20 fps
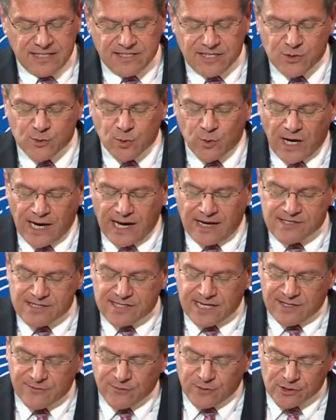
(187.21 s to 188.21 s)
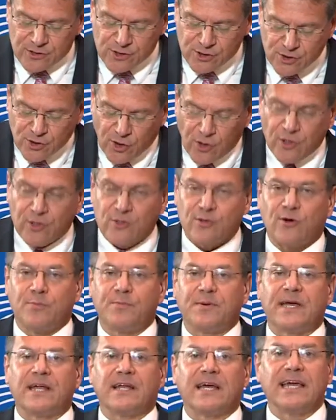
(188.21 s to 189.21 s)
is why I stand for strong
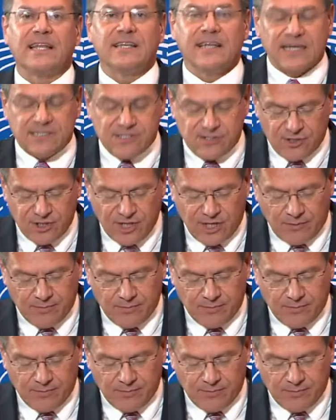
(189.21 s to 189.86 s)
European industrial